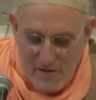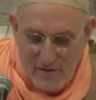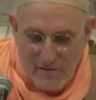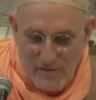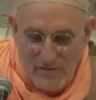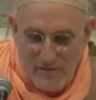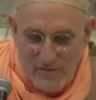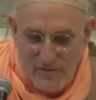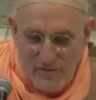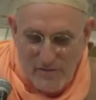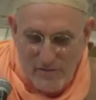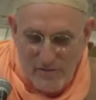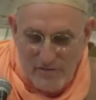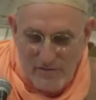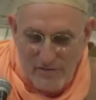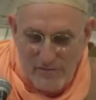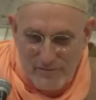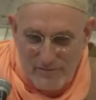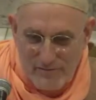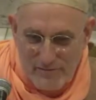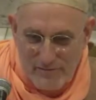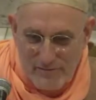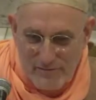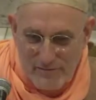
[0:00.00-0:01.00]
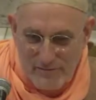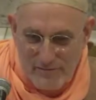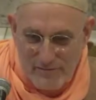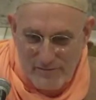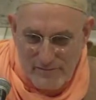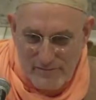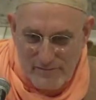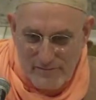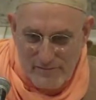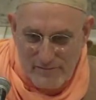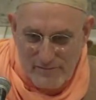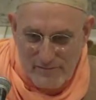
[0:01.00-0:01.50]
because, you know,
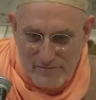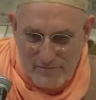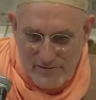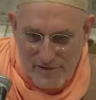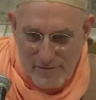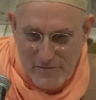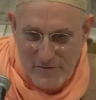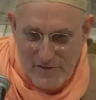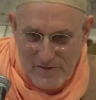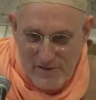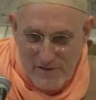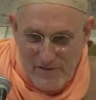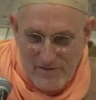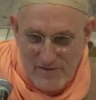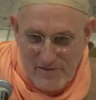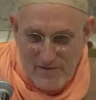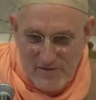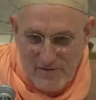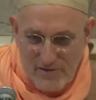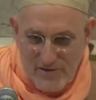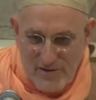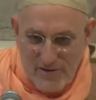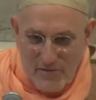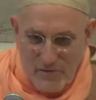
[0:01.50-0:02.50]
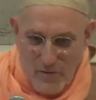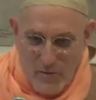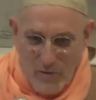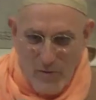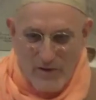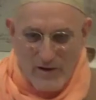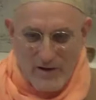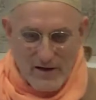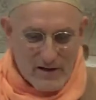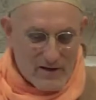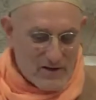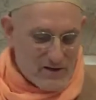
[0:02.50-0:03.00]
does
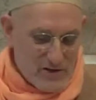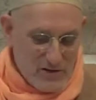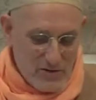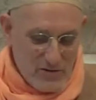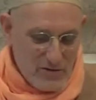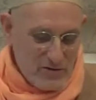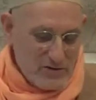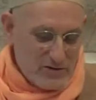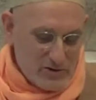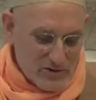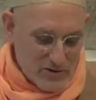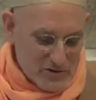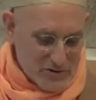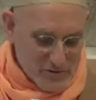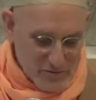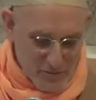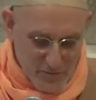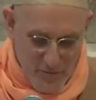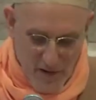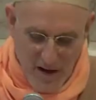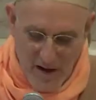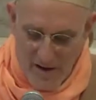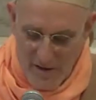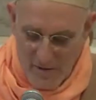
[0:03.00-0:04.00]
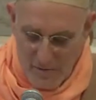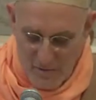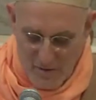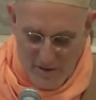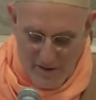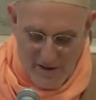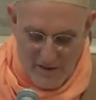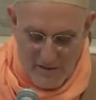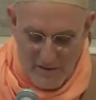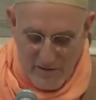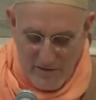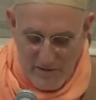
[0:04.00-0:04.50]
that make sense? If we want an
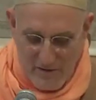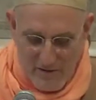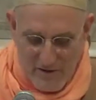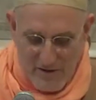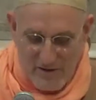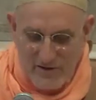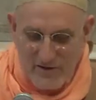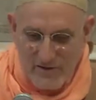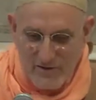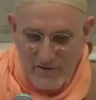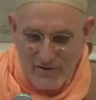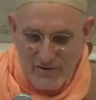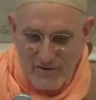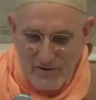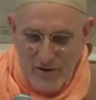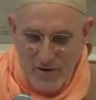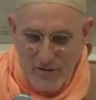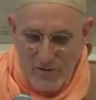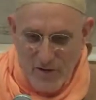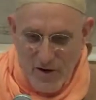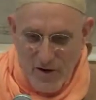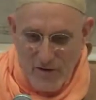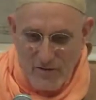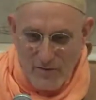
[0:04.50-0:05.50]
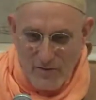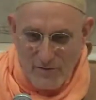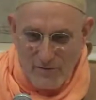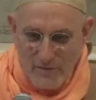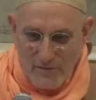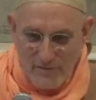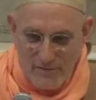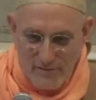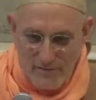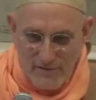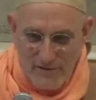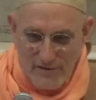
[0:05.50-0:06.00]
excuse, Maya will give you an
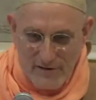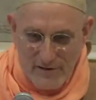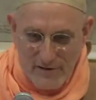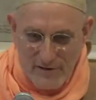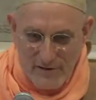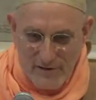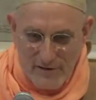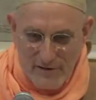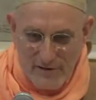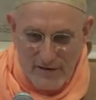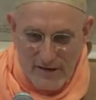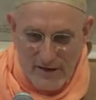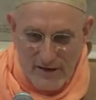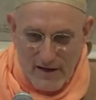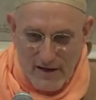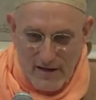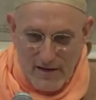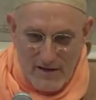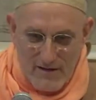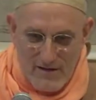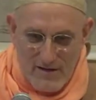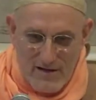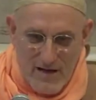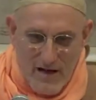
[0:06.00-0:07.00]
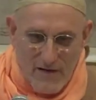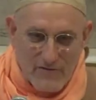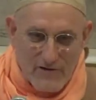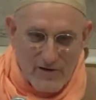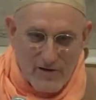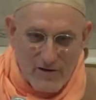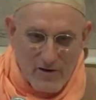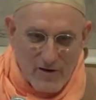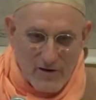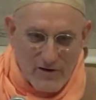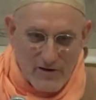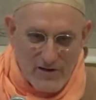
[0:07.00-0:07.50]
excuse, no problem.
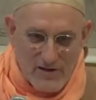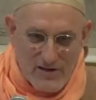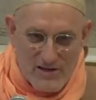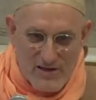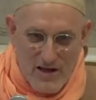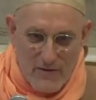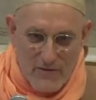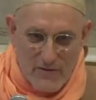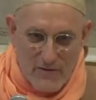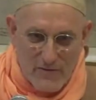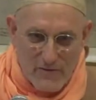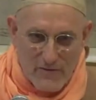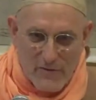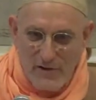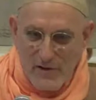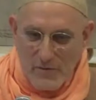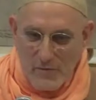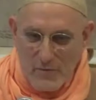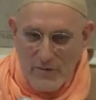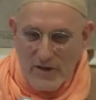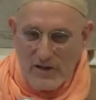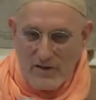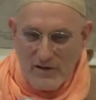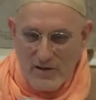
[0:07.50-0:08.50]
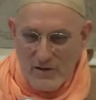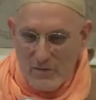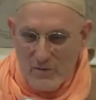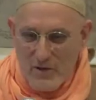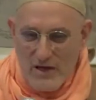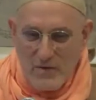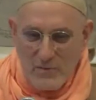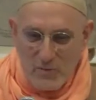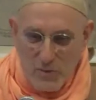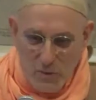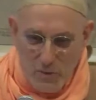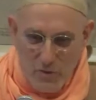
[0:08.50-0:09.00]
You just have to look. There's
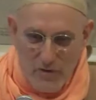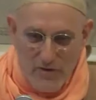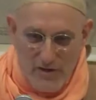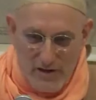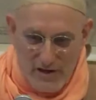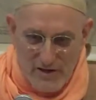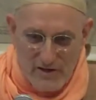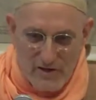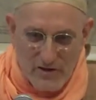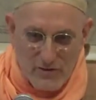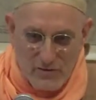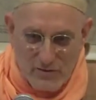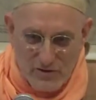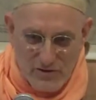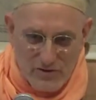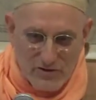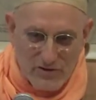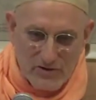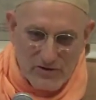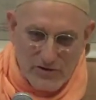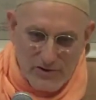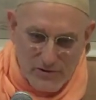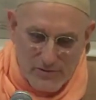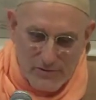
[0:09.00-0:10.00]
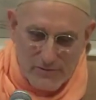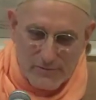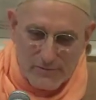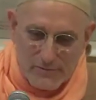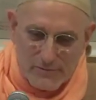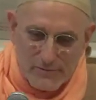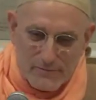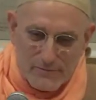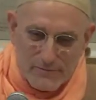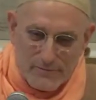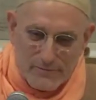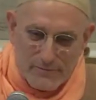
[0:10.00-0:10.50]
7 billion people
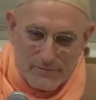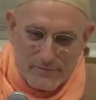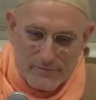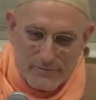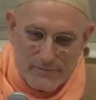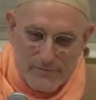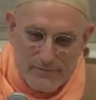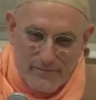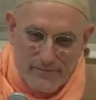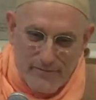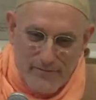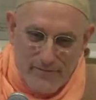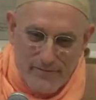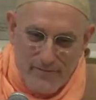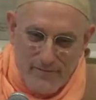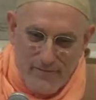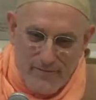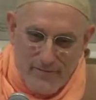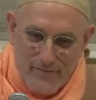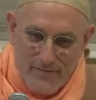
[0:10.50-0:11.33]
with excuses.